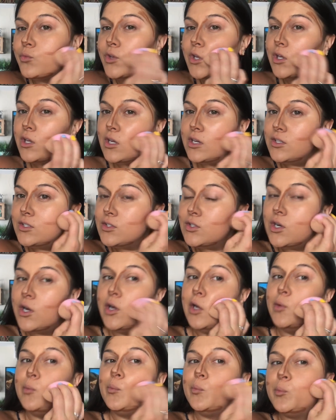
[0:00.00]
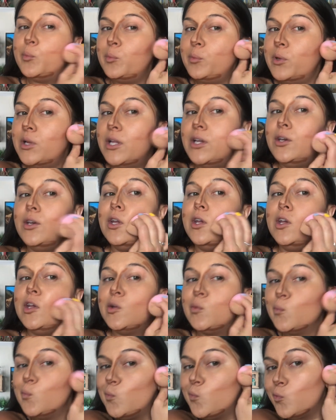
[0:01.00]
and I start
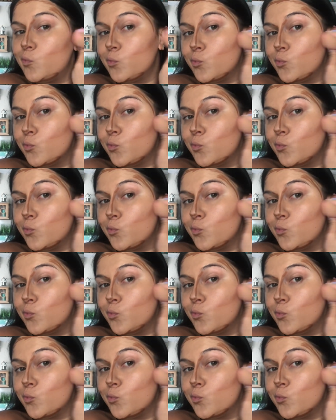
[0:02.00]
blending